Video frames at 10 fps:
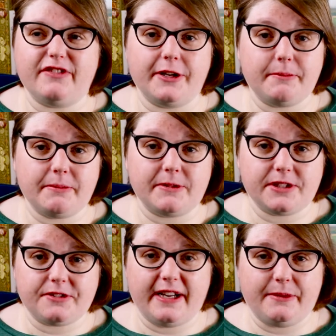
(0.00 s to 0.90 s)
find people
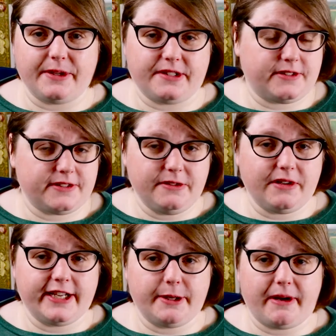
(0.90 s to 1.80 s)
to trade with. There's no
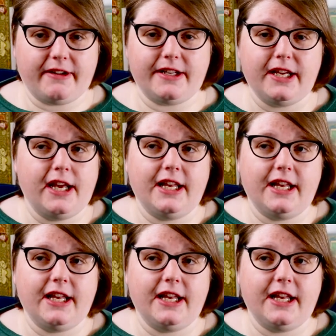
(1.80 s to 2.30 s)
lying about it.